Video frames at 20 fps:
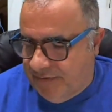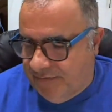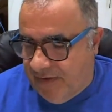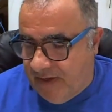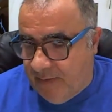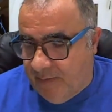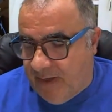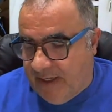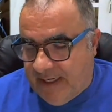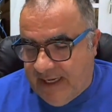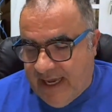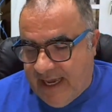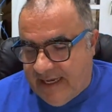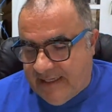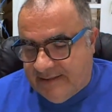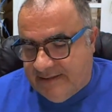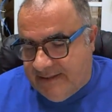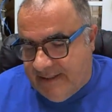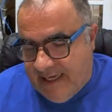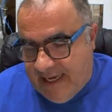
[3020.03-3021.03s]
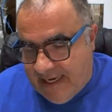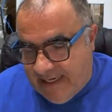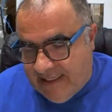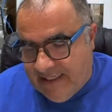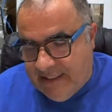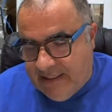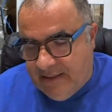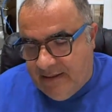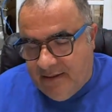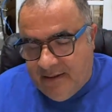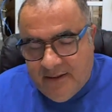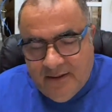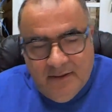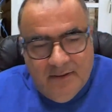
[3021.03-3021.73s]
If anybody has any